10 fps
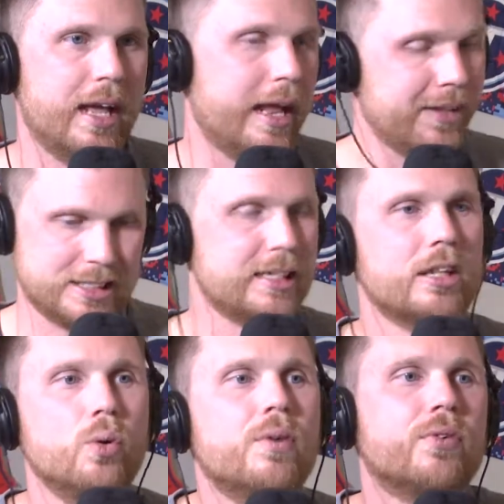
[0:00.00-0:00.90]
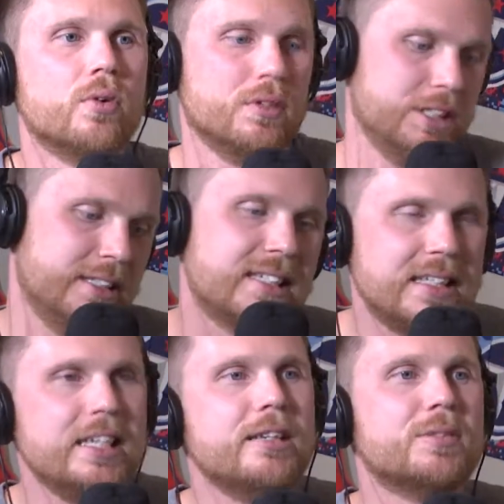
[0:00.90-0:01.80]
And that's it. Louisville, this
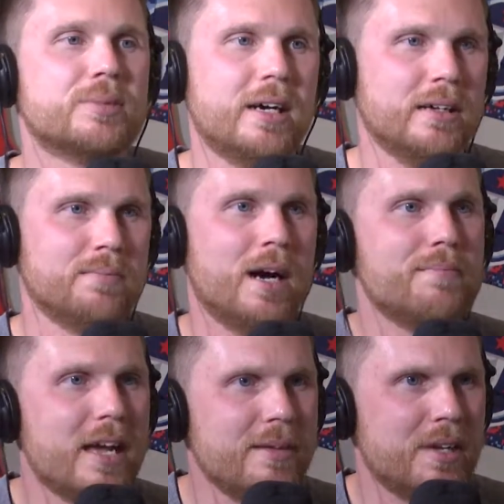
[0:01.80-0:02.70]
team is my baby.